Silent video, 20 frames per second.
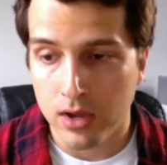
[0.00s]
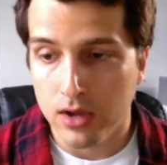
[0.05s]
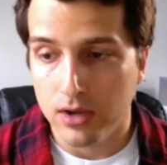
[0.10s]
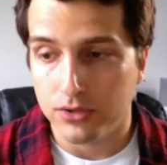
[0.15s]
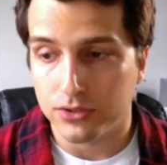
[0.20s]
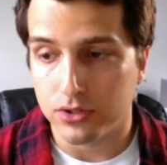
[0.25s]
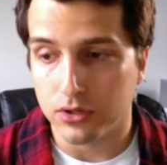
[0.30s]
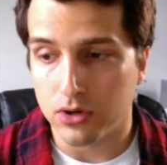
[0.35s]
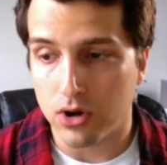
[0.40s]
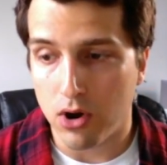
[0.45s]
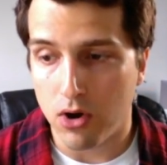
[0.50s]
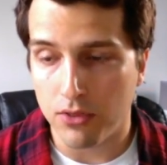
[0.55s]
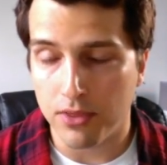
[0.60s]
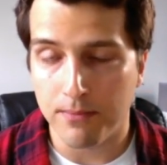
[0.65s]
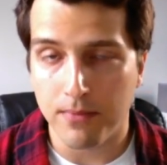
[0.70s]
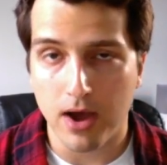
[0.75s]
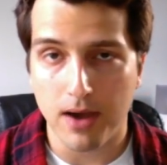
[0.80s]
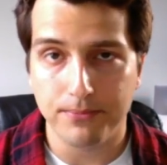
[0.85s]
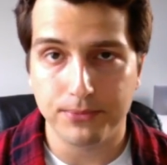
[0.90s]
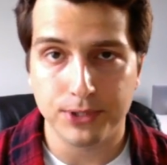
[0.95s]
So call them
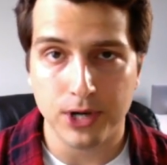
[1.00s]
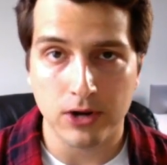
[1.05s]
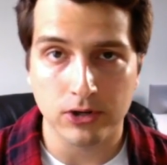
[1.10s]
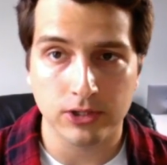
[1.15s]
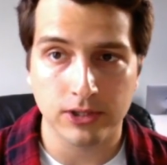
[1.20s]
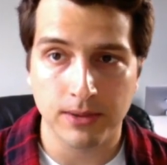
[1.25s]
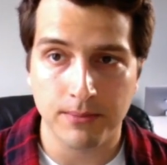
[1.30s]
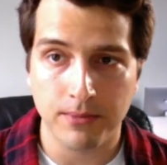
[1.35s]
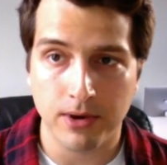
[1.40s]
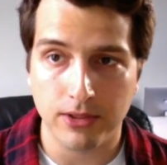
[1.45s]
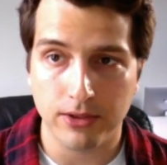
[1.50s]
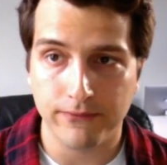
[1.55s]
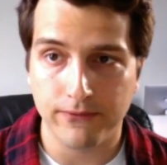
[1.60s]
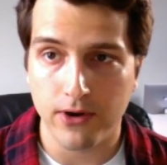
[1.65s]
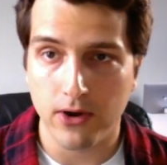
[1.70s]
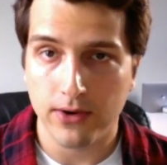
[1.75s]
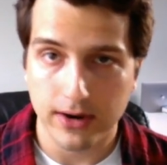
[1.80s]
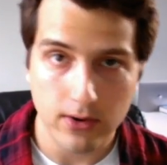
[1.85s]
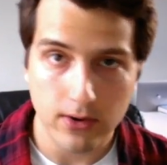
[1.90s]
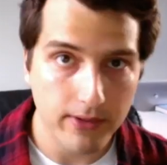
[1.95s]
up, talk to them on the
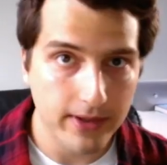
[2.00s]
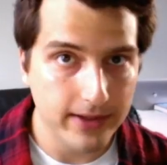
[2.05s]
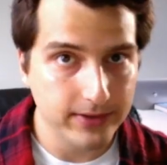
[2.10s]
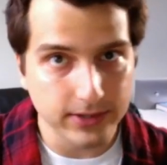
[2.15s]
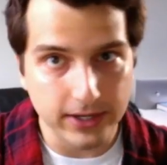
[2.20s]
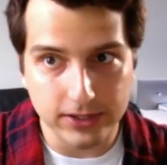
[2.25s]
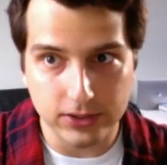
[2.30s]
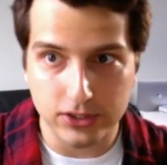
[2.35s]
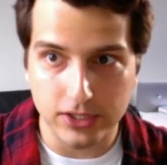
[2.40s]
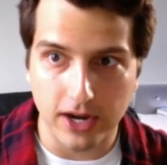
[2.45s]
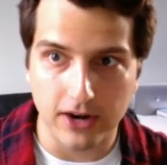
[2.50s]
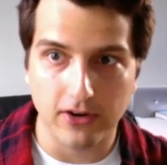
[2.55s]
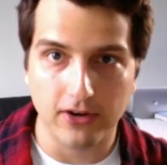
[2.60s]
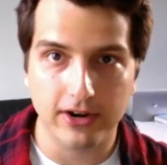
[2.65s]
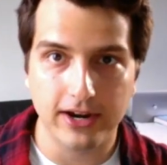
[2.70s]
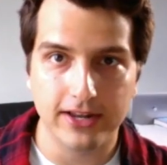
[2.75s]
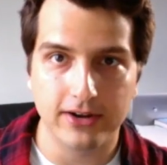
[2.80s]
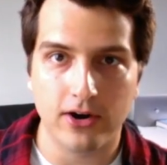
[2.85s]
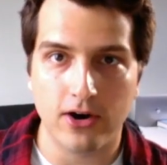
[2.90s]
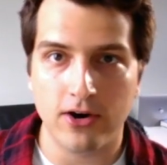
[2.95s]
phone. I know that's like scary
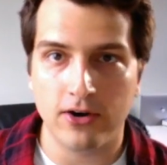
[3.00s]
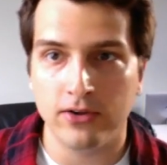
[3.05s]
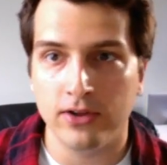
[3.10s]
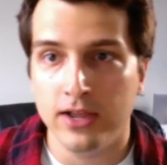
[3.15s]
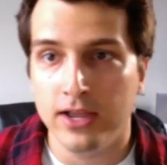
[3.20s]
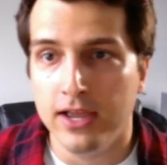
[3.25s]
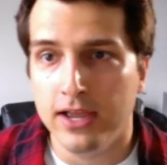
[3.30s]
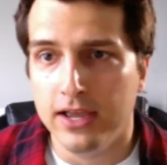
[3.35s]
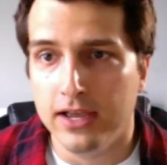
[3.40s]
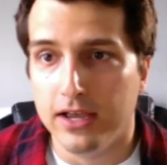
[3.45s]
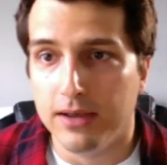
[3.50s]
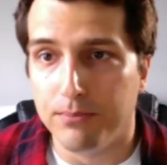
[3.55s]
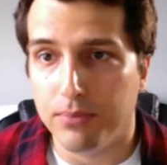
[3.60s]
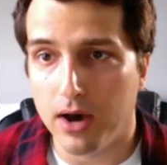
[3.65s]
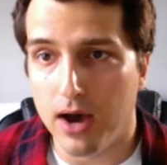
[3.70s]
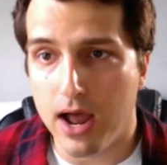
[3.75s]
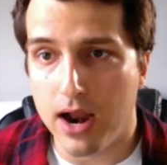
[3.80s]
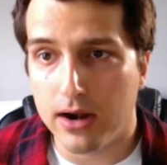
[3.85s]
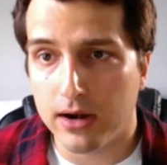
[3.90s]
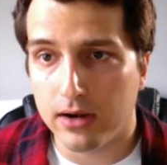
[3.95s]
and all,
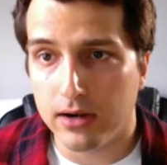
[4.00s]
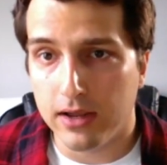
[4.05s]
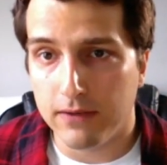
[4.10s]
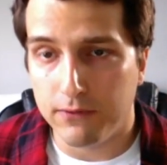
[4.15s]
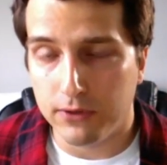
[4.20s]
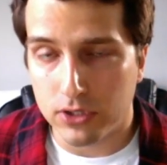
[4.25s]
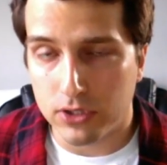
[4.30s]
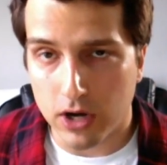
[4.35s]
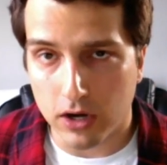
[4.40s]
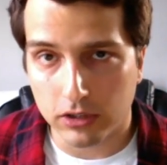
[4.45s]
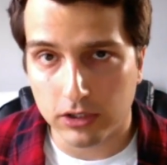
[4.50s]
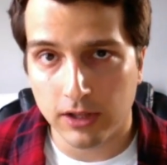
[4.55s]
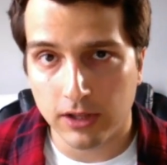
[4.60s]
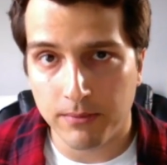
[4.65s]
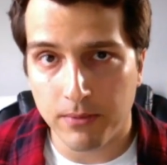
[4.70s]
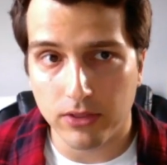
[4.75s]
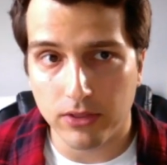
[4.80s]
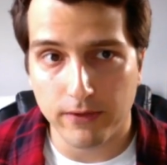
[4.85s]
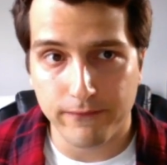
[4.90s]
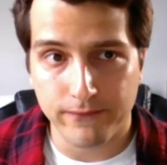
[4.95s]
but if you talk to them
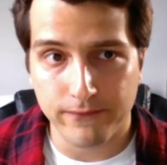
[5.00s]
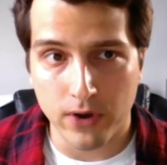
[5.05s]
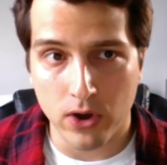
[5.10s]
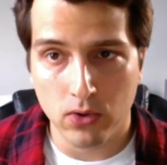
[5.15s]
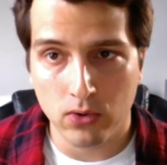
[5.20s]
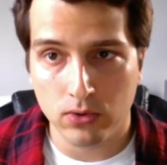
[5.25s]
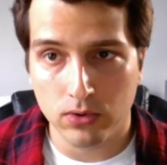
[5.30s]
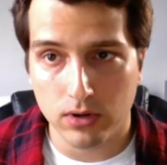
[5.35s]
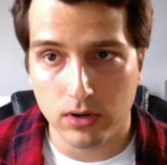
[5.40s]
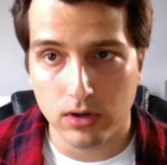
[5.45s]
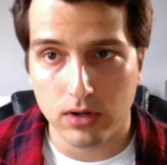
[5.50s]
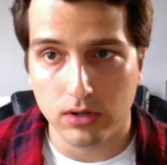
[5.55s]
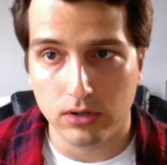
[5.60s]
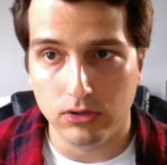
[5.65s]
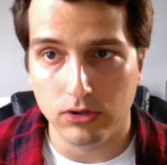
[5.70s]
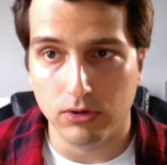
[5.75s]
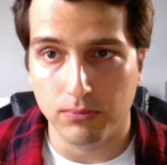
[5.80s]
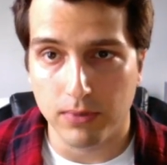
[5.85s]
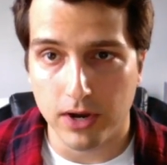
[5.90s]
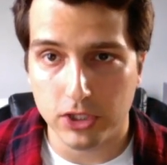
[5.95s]
on the phone,
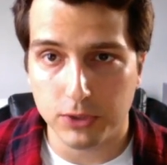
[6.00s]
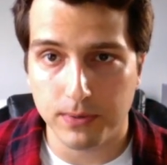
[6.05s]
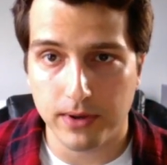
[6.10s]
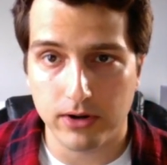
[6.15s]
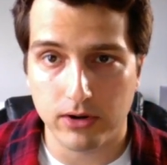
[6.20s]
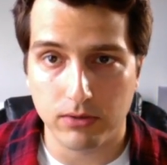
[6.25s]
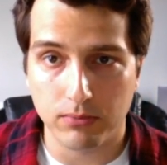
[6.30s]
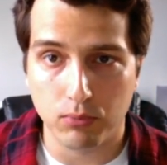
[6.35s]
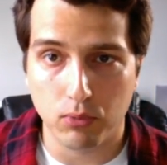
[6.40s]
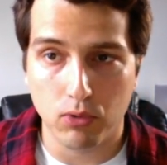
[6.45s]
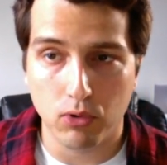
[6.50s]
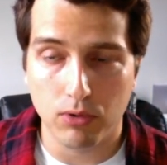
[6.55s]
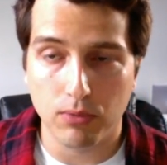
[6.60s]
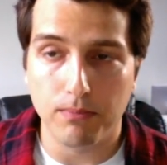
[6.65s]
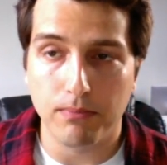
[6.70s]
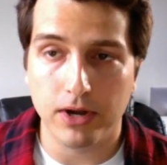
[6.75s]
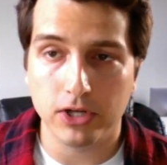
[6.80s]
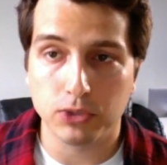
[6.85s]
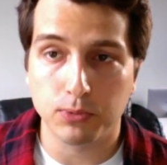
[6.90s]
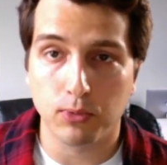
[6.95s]
you're much better, more
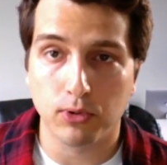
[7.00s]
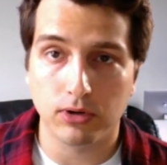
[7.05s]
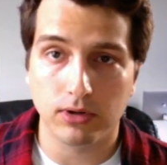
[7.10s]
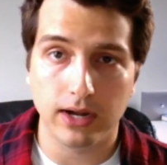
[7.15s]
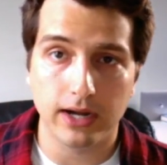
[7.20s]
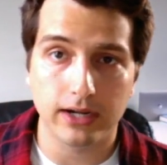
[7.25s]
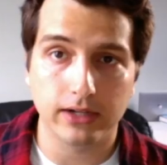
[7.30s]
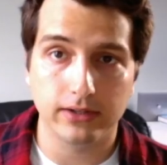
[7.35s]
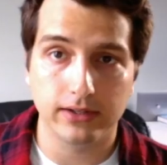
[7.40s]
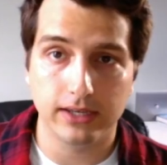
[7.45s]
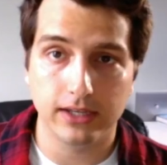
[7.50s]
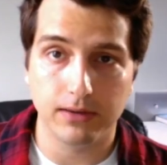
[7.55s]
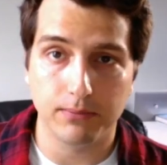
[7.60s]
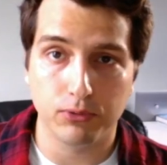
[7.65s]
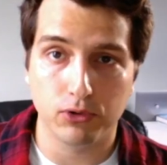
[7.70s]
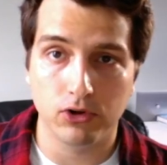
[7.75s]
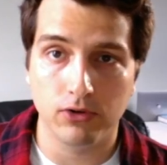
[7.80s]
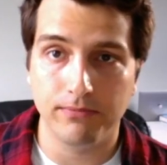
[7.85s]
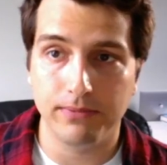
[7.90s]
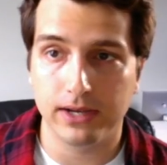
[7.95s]
much more likely to get
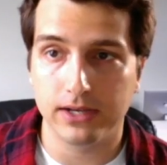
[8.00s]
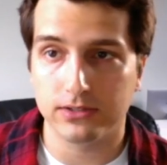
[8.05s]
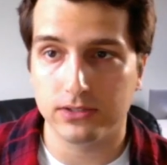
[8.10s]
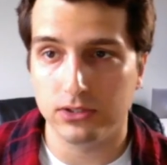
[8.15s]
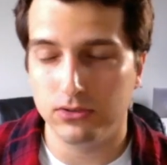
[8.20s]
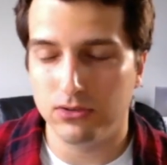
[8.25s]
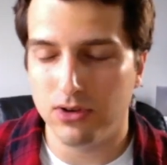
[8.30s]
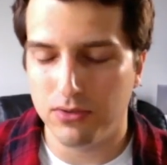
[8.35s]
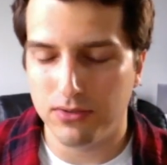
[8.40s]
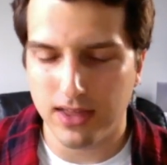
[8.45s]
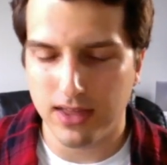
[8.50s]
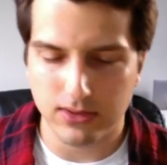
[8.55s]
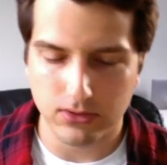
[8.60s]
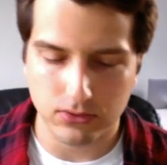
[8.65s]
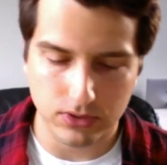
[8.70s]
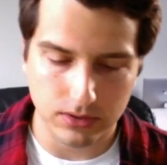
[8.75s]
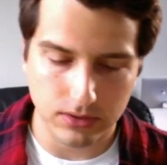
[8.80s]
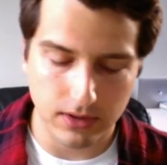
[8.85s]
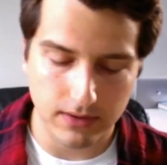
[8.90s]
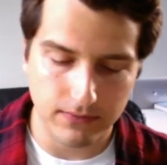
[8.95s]
approved because you know that
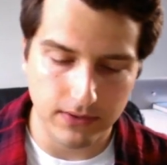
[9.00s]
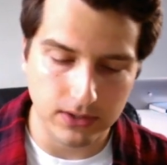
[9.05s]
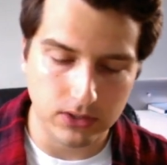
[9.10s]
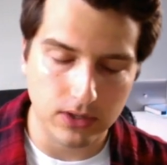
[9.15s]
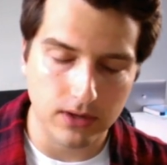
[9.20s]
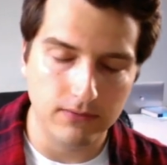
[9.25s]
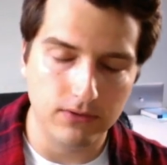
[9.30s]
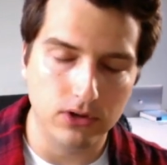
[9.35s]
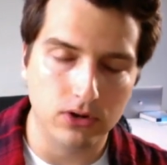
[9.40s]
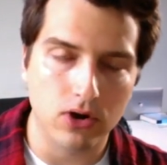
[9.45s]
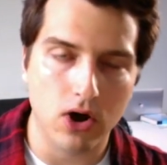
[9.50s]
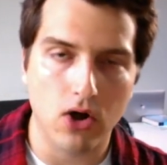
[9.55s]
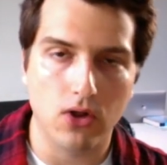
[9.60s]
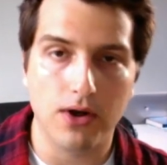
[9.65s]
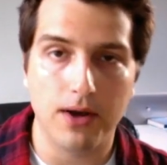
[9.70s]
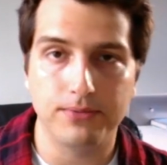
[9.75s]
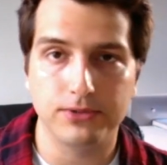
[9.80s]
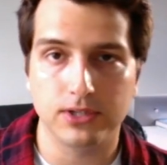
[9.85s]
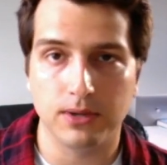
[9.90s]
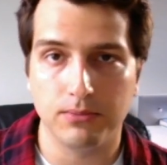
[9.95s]
there's if they if you call
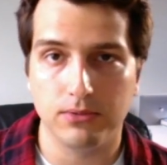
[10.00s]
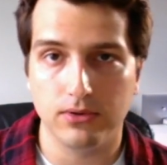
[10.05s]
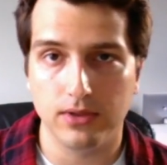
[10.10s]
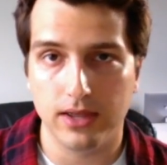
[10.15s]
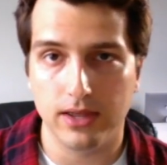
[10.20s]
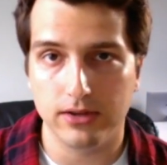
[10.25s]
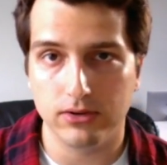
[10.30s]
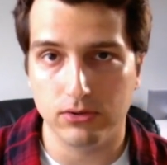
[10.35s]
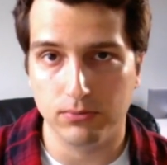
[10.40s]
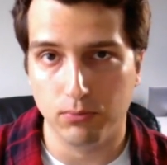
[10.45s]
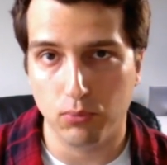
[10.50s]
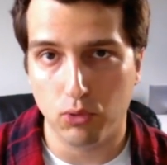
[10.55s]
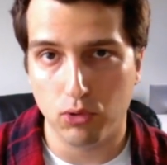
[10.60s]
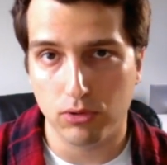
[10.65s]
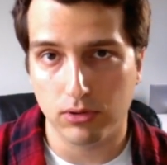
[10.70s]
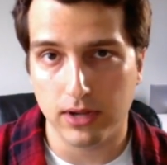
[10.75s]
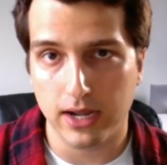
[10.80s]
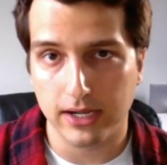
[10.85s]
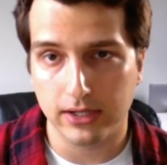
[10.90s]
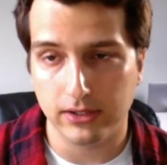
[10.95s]
up someone that you're more
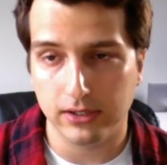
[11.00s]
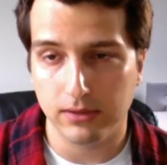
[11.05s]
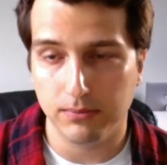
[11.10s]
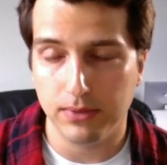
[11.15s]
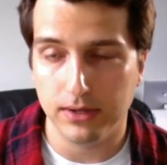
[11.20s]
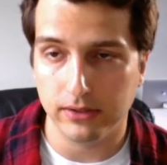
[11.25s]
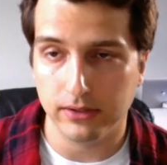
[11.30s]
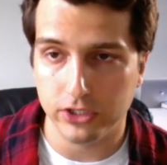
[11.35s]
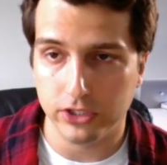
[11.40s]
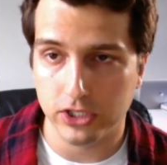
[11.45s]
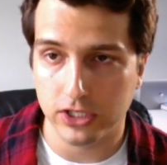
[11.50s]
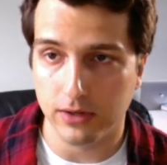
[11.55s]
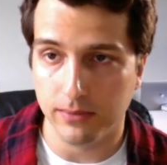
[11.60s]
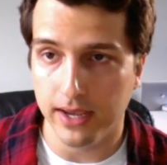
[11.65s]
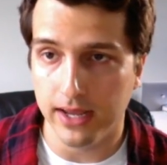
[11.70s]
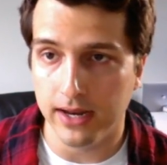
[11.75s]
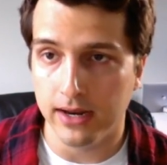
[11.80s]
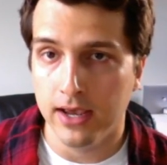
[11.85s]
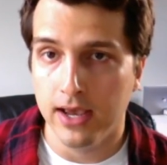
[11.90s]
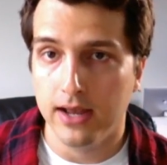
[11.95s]
likely to be
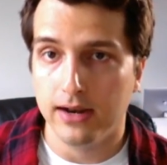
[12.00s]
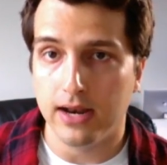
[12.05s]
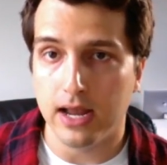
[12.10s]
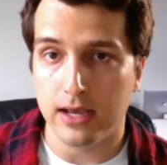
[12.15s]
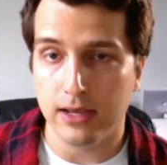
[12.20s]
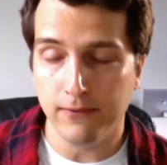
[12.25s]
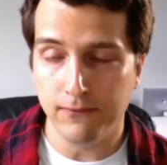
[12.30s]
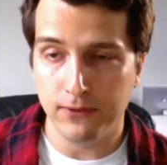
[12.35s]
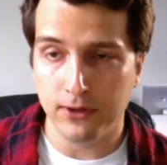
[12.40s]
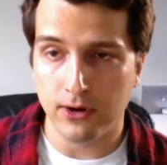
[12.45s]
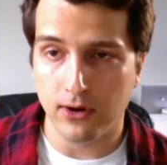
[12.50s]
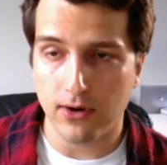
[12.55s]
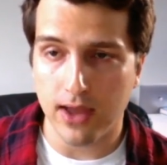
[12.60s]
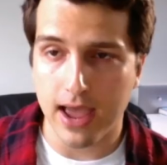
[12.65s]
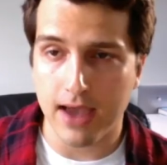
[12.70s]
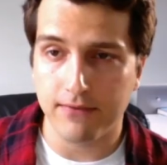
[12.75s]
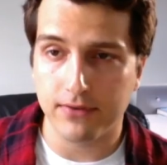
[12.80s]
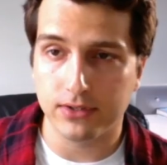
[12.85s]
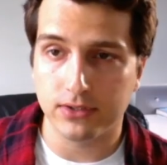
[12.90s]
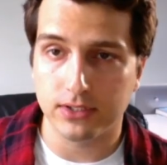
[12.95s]
legitimate. Now, if you don't
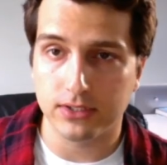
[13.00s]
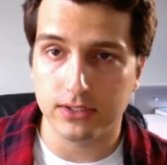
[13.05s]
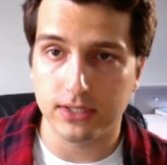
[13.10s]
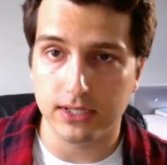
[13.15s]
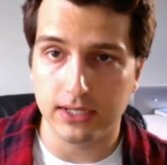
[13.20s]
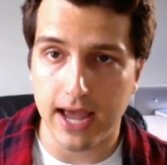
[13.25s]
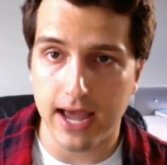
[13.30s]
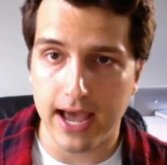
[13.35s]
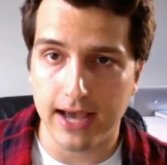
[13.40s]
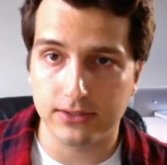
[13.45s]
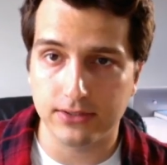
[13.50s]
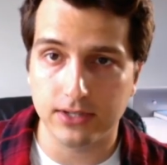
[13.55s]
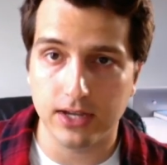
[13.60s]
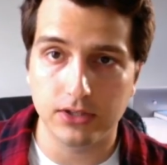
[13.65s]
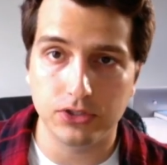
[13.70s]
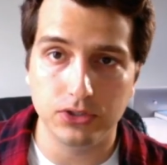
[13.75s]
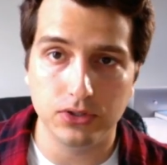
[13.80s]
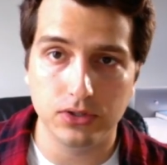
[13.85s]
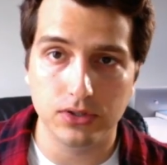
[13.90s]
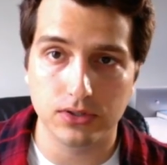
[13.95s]
have existing assets,
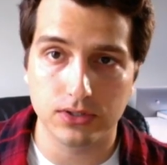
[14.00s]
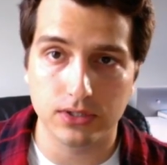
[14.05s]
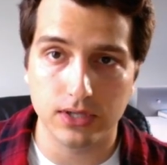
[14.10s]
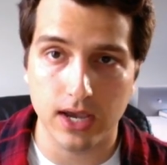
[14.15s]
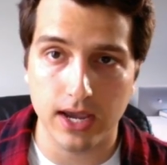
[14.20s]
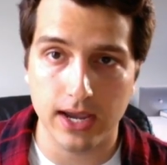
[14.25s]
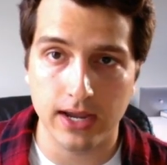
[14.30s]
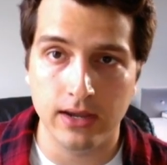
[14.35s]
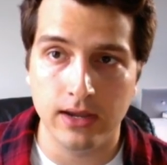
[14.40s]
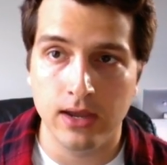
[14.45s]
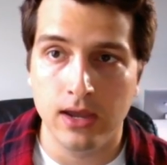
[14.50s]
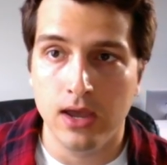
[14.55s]
you can say.